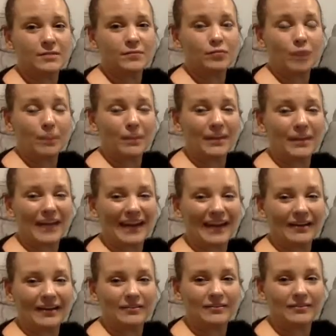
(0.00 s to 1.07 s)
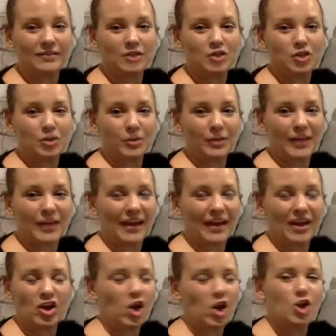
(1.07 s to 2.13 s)
Replicate it, duplicate
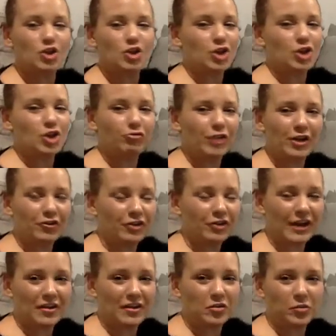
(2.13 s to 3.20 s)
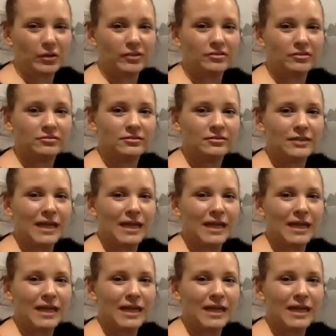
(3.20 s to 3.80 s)
it. Don't recreate the wheel.